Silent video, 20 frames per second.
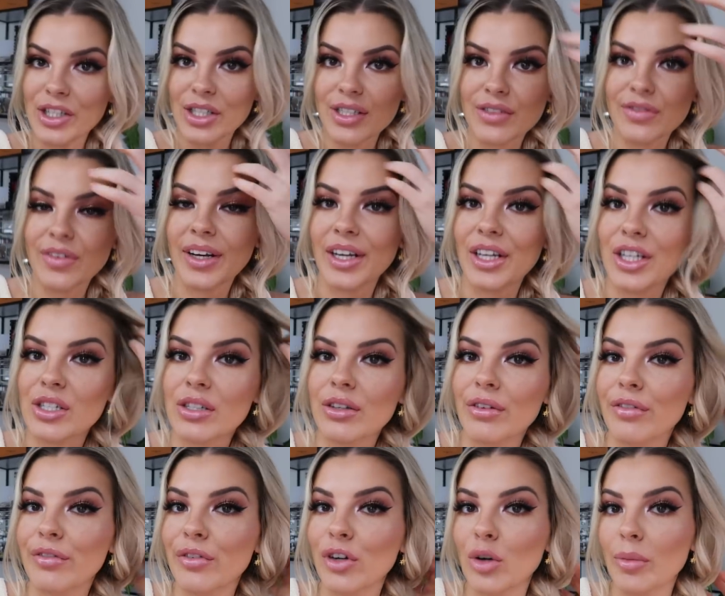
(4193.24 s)
just finished
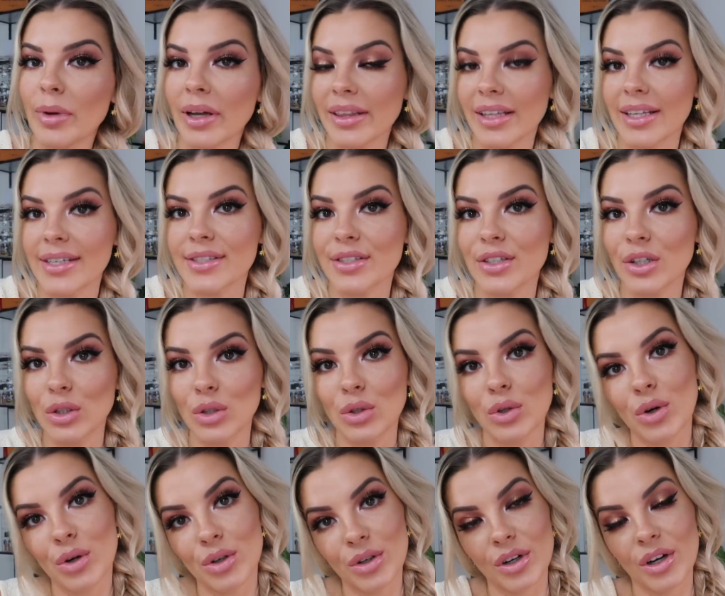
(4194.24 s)
filming this
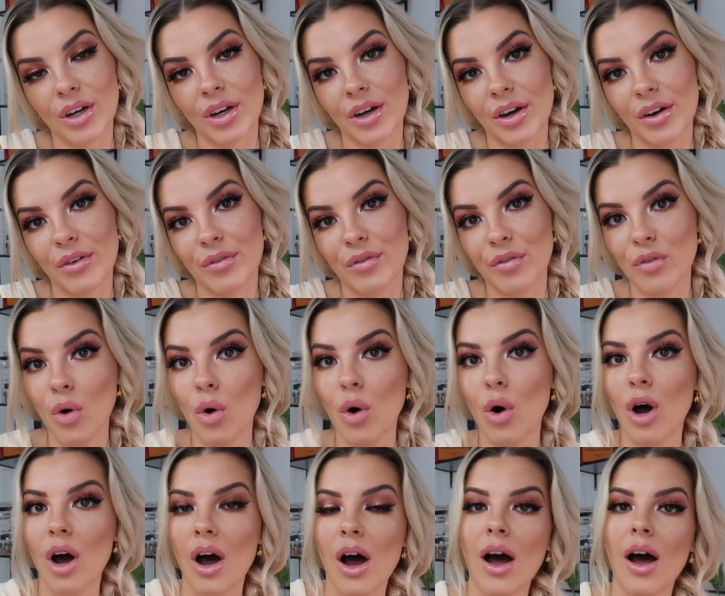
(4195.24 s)
look
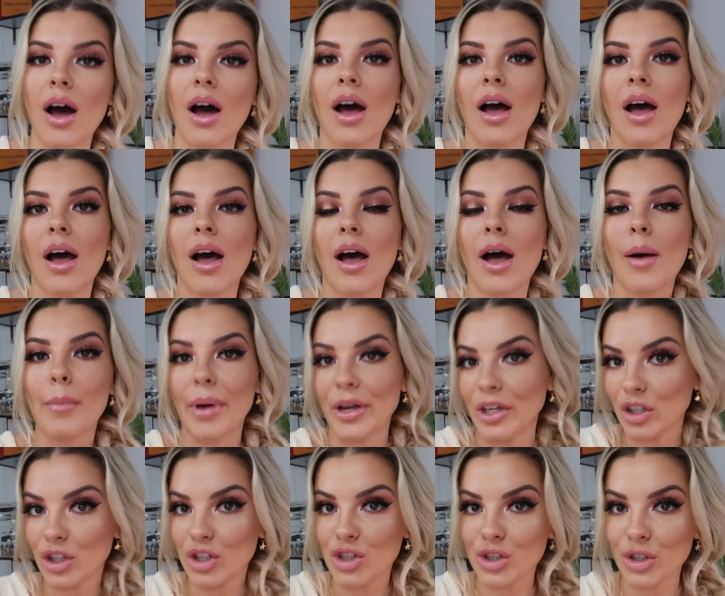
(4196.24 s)
for my
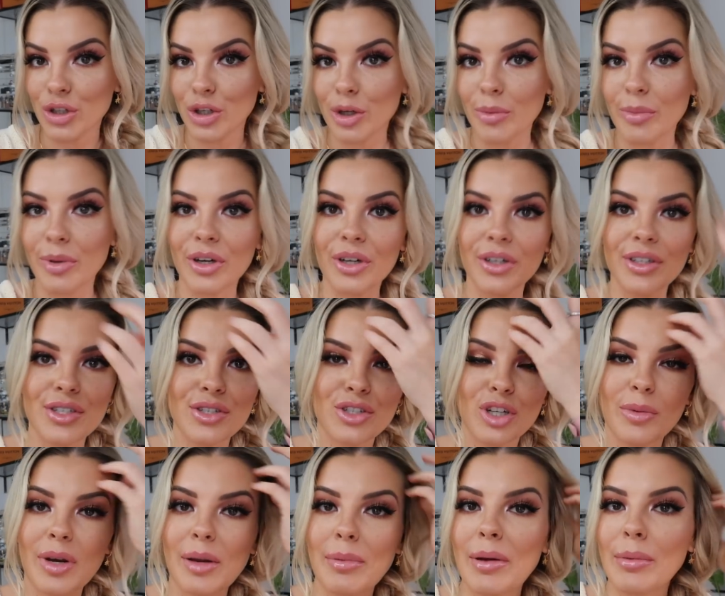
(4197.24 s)
YouTube because so
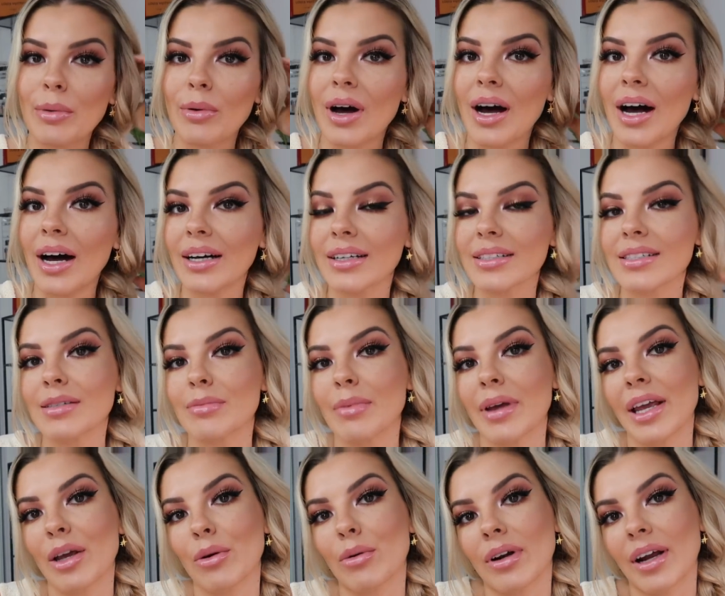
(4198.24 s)
many people asked
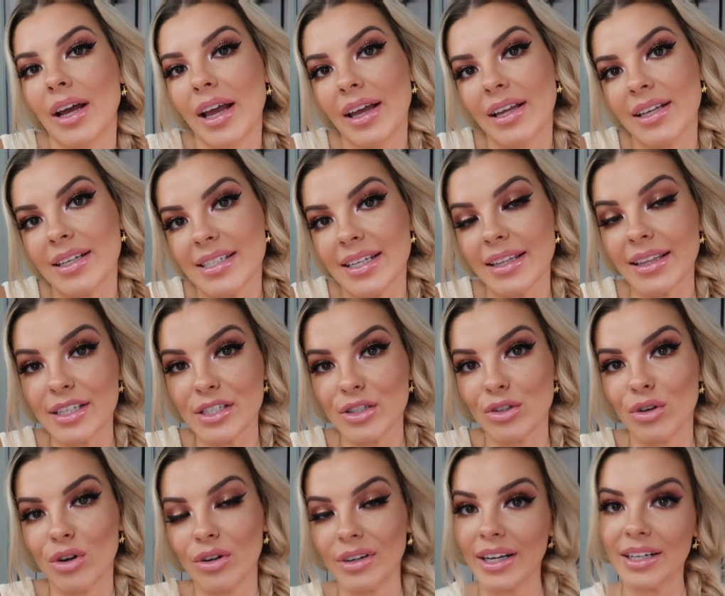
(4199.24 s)
me when I did this
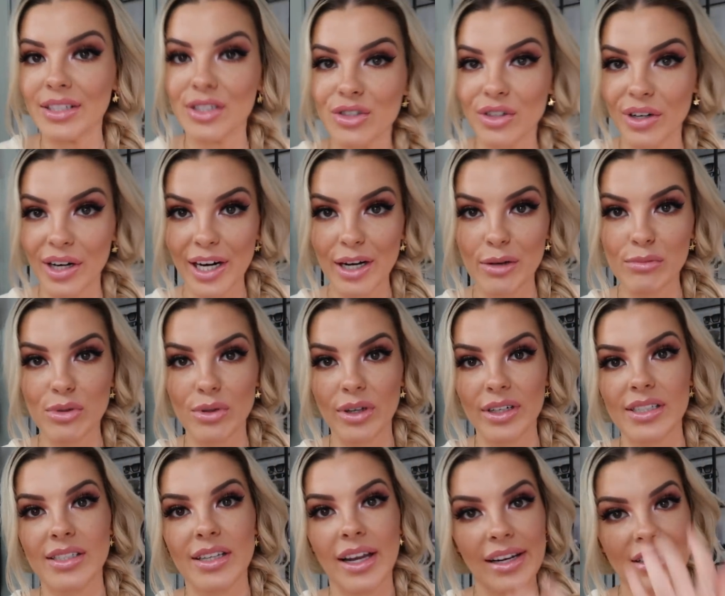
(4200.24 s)
look on Instagram. So I
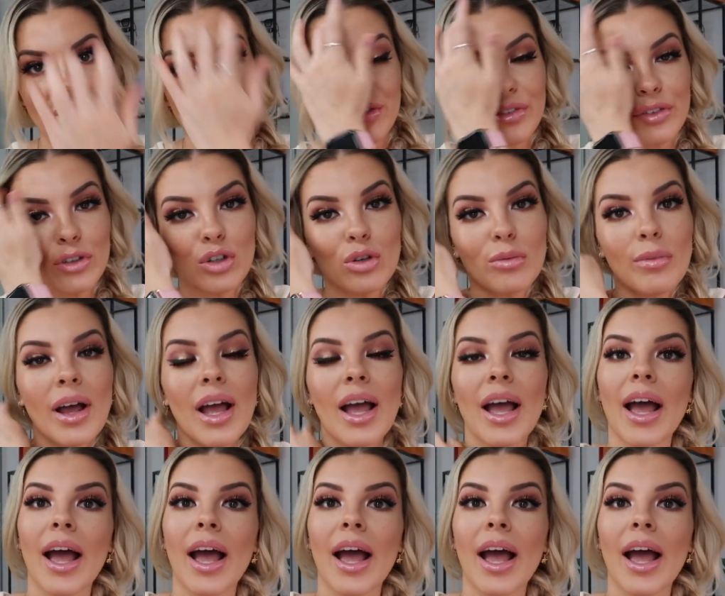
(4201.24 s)
decided to film